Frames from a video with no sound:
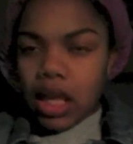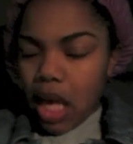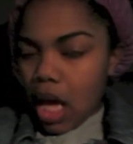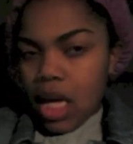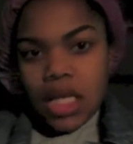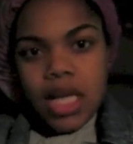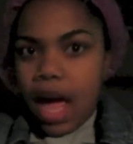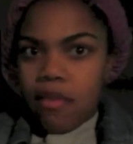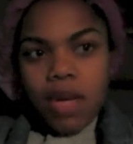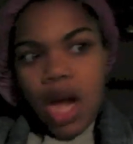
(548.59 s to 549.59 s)
things
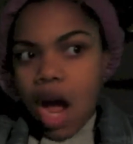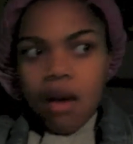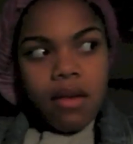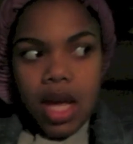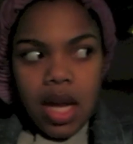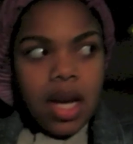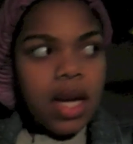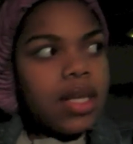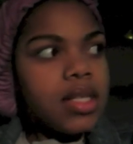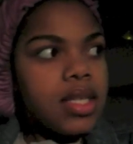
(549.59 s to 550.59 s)
happening already,
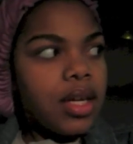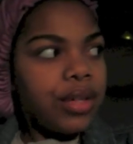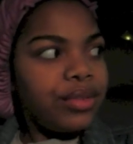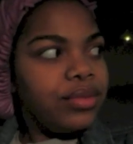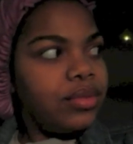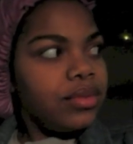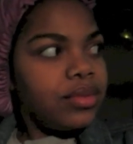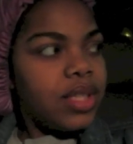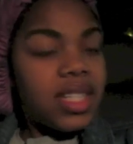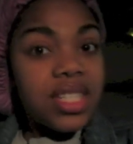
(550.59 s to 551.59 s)
so
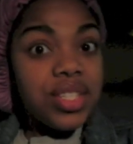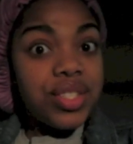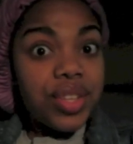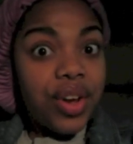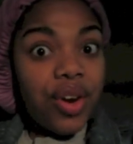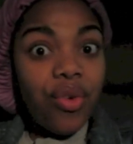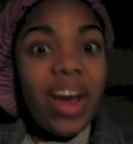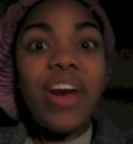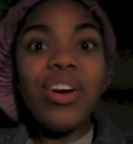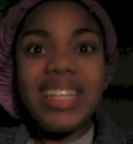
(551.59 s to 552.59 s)
this is a
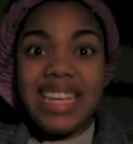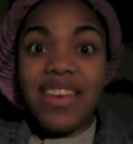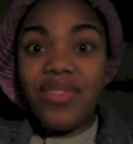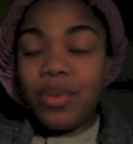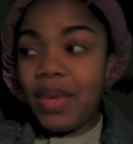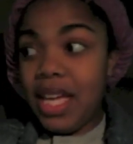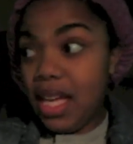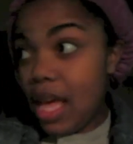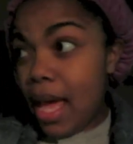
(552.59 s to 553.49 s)
rarity for me.